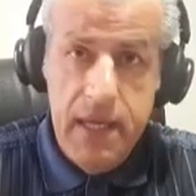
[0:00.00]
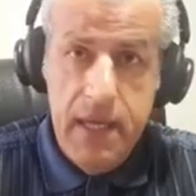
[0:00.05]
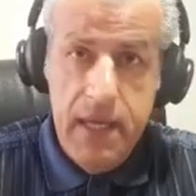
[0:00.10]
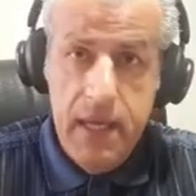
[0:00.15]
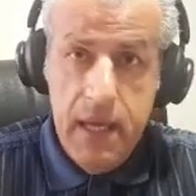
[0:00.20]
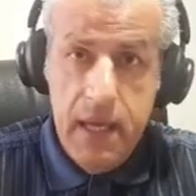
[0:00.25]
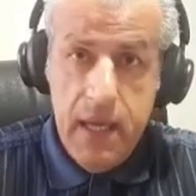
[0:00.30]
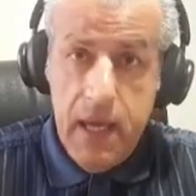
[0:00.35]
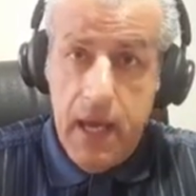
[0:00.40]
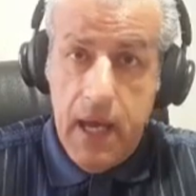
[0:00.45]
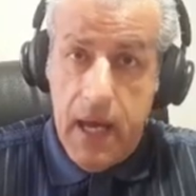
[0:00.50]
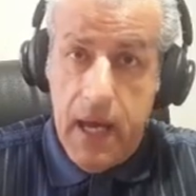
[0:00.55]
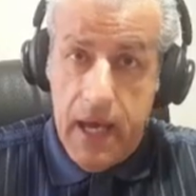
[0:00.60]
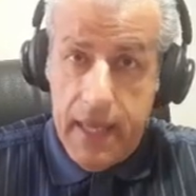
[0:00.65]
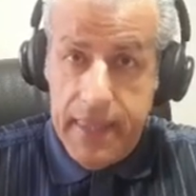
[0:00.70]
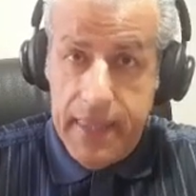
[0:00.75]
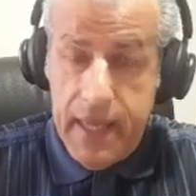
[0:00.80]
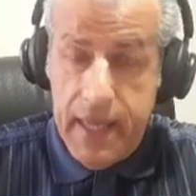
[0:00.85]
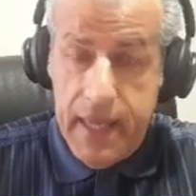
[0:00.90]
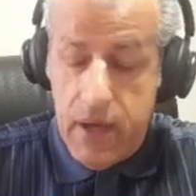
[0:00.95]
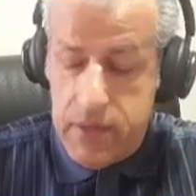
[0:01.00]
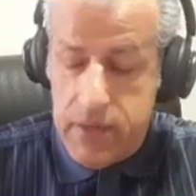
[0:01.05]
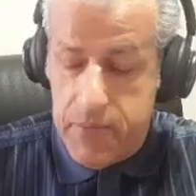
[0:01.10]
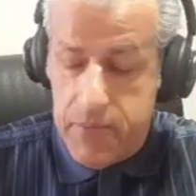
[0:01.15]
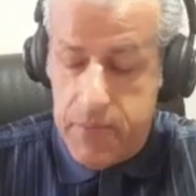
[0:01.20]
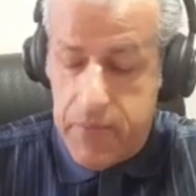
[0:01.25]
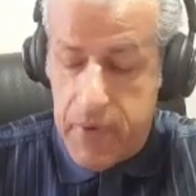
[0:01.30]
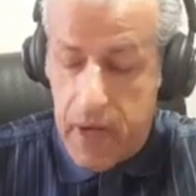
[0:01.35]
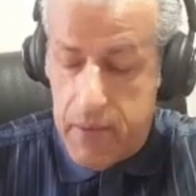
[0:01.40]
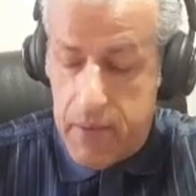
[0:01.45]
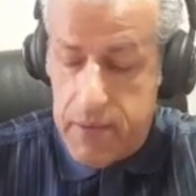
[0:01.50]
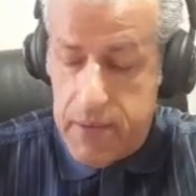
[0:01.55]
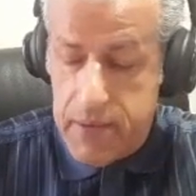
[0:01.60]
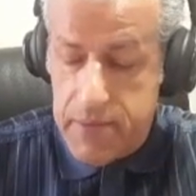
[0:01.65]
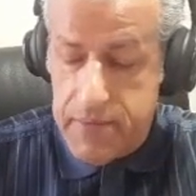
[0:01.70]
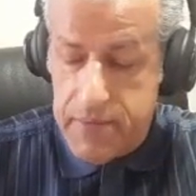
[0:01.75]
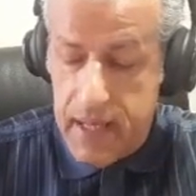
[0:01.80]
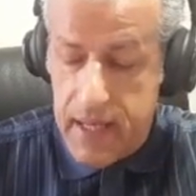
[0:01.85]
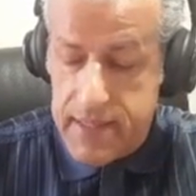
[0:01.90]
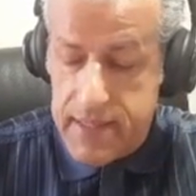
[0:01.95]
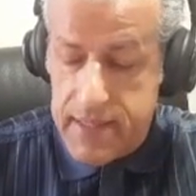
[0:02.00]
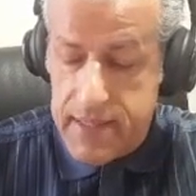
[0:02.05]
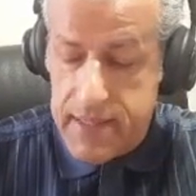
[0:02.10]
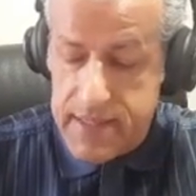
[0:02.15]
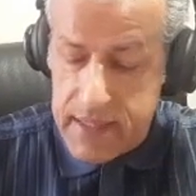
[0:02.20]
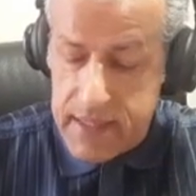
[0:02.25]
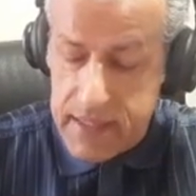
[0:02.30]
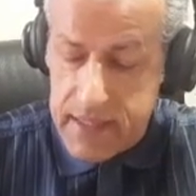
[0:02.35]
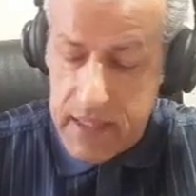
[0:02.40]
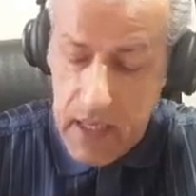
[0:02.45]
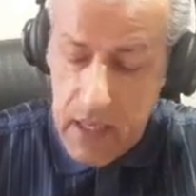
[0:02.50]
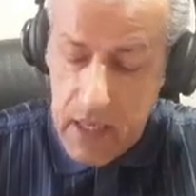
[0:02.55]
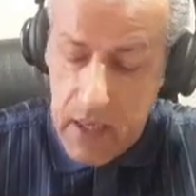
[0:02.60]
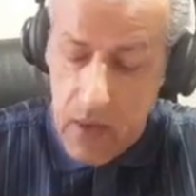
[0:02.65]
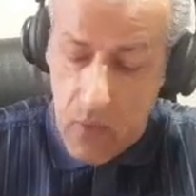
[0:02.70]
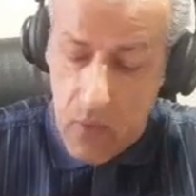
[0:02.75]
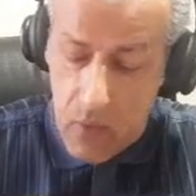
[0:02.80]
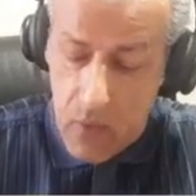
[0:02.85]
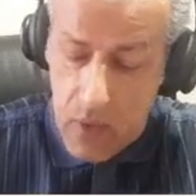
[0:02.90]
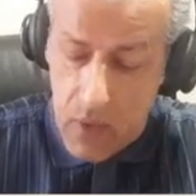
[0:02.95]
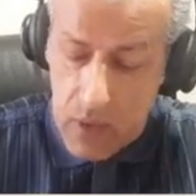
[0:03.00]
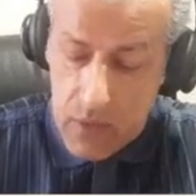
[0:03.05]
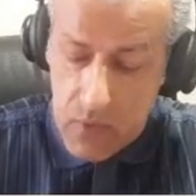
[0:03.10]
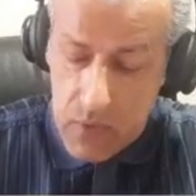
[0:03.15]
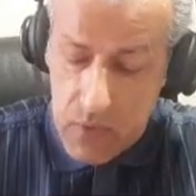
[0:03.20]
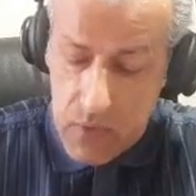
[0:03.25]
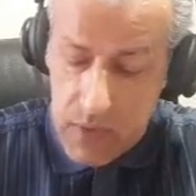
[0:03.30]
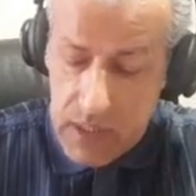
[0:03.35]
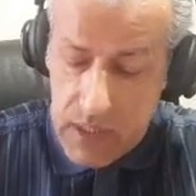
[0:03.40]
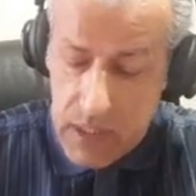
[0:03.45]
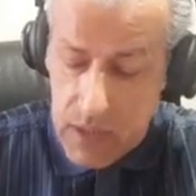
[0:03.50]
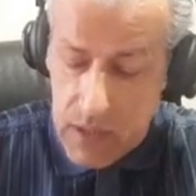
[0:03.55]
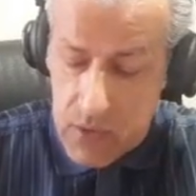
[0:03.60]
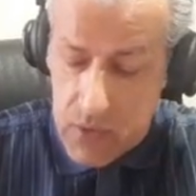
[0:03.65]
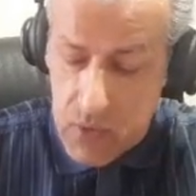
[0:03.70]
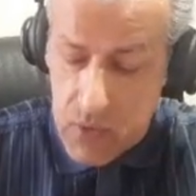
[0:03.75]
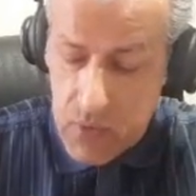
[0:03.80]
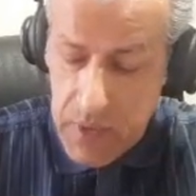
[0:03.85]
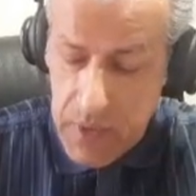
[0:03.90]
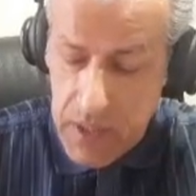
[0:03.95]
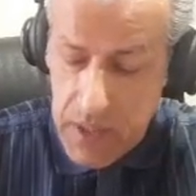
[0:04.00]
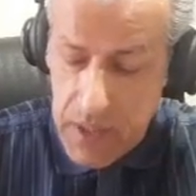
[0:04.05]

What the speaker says: And now the problem tells us, what would T2 be?